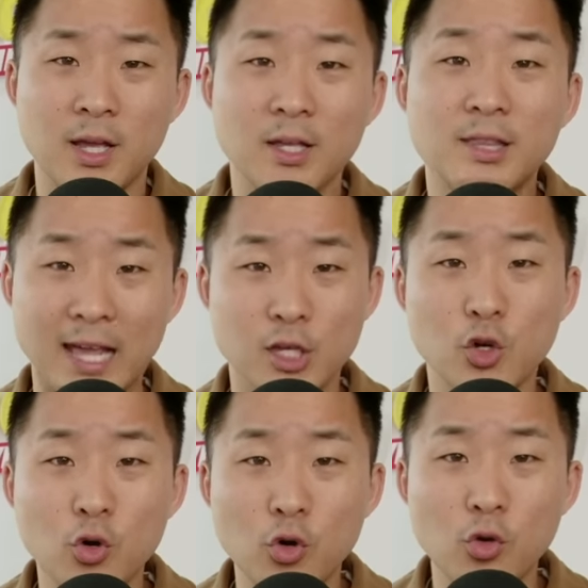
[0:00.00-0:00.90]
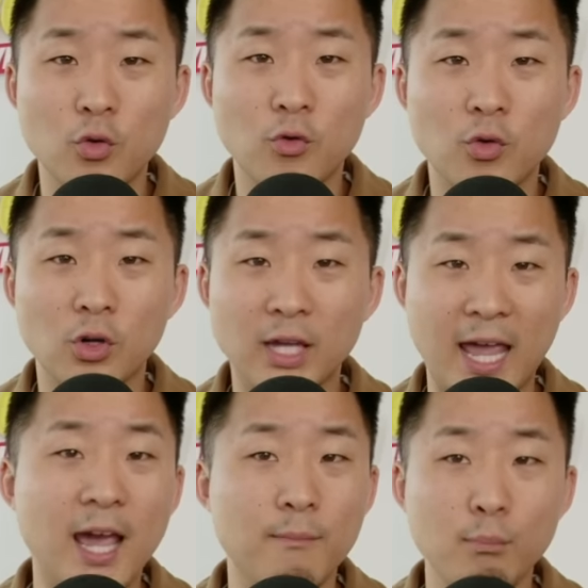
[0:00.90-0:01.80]
that you
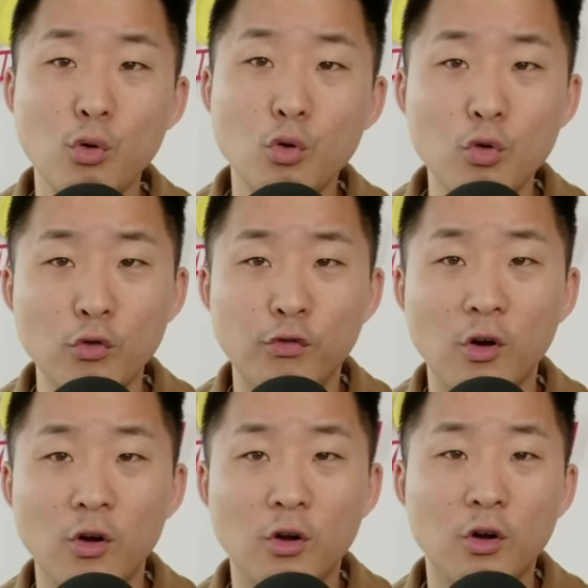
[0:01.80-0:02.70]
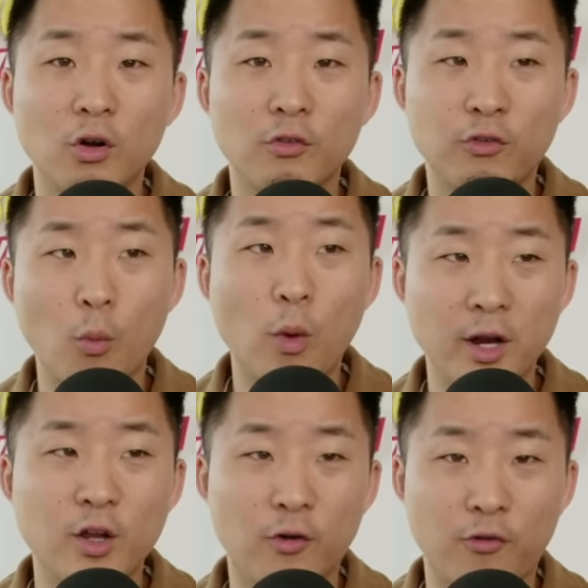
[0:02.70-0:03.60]
can't move from where
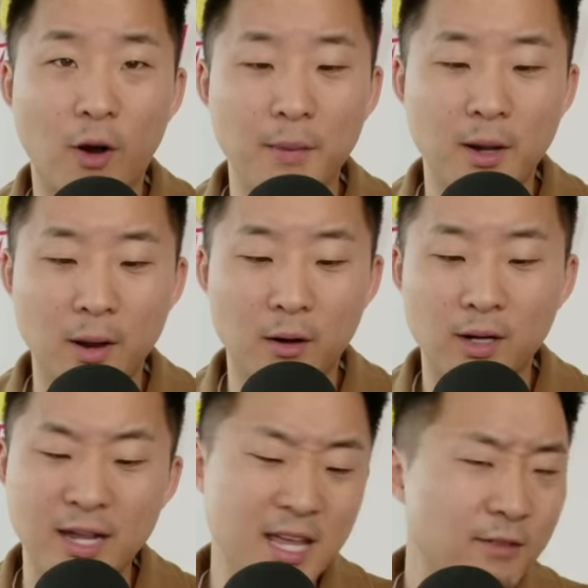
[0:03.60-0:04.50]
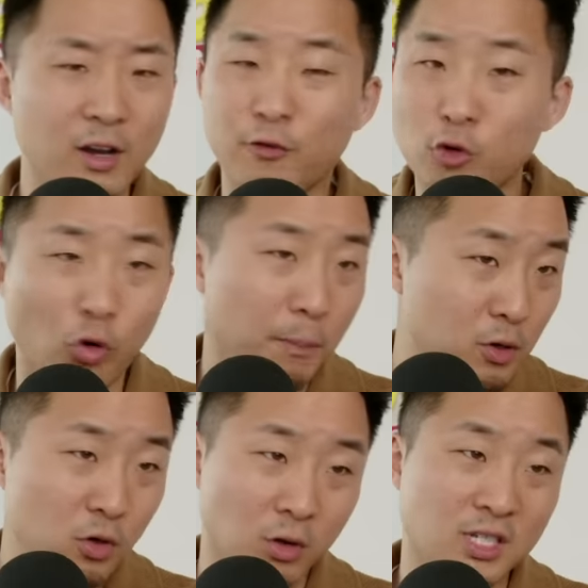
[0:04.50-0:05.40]
you're from in America, even if you grew up
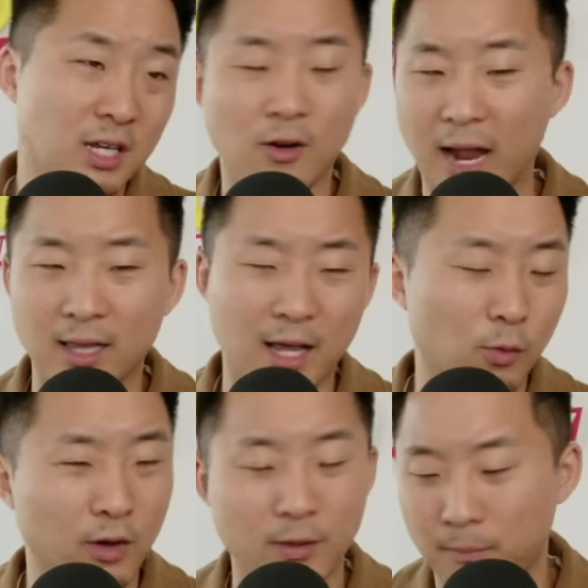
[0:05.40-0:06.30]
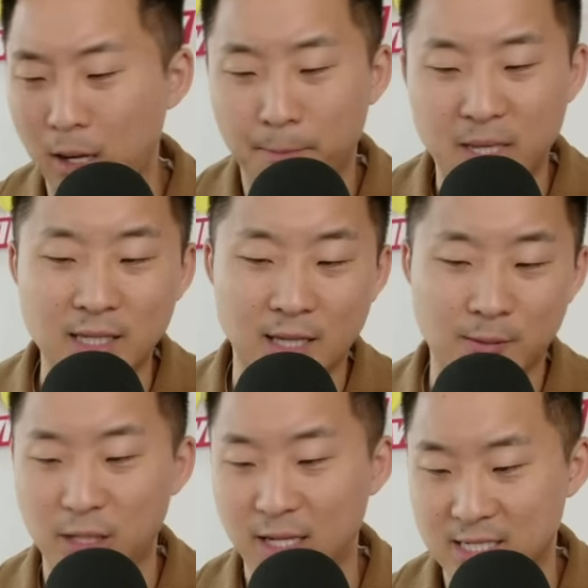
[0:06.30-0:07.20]
in New York City or LA, one of the
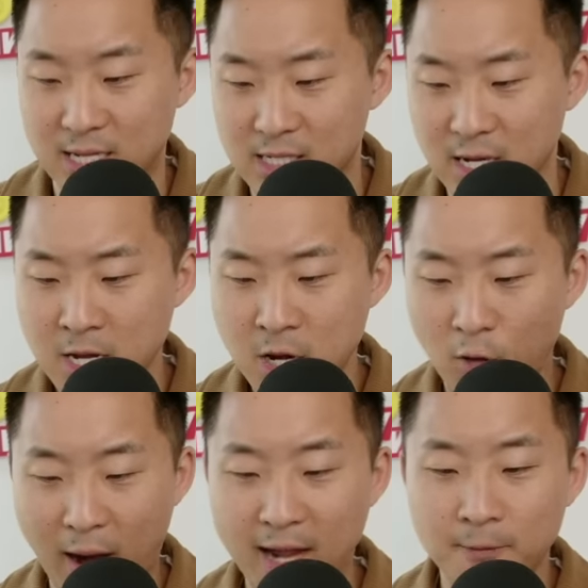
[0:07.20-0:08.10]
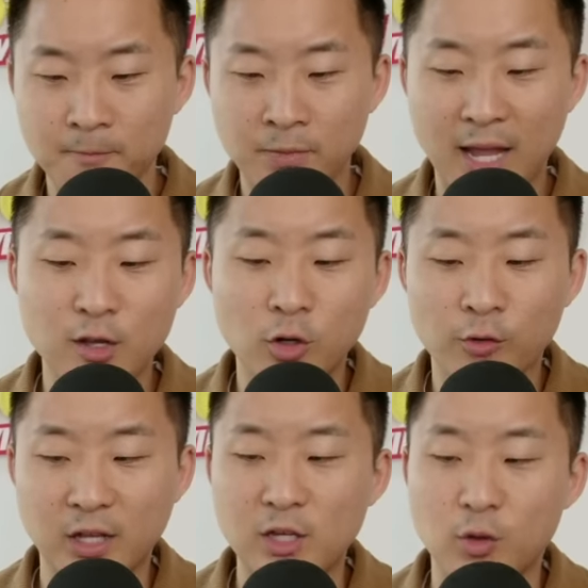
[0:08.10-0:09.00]
appealing places, right? And you
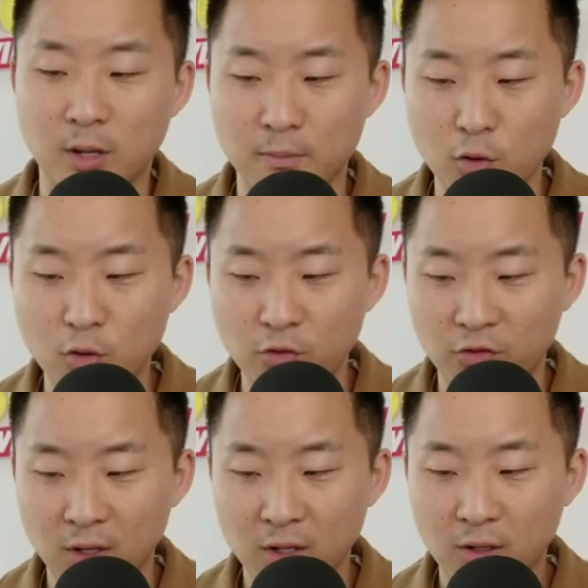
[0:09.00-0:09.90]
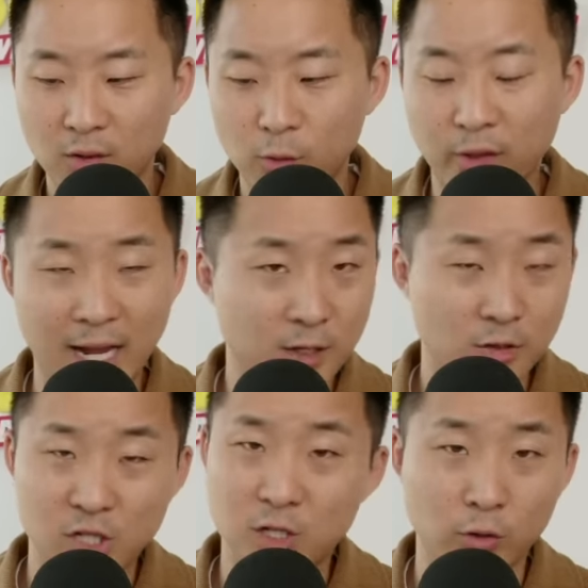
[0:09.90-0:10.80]
don't think you can move, well, that you're just